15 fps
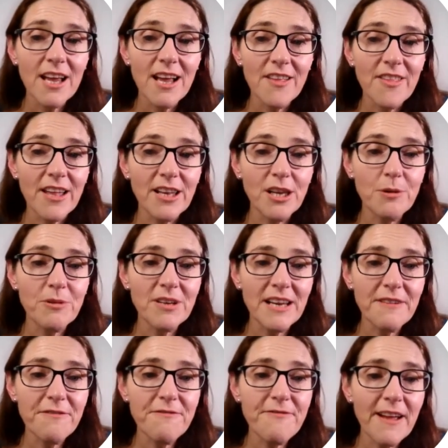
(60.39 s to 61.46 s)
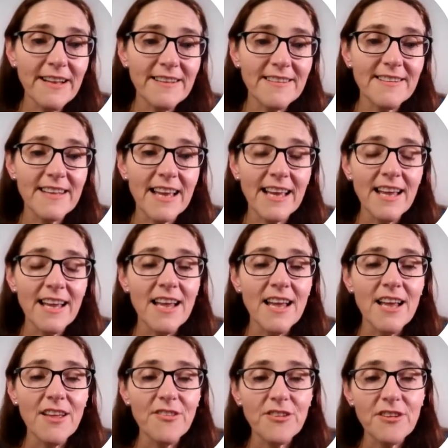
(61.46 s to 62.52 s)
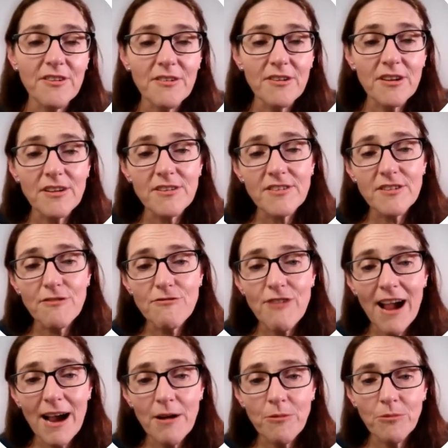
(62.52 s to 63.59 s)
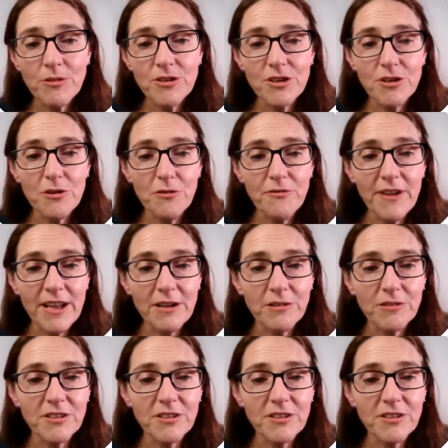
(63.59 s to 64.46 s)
then you would need fencing to surround your field.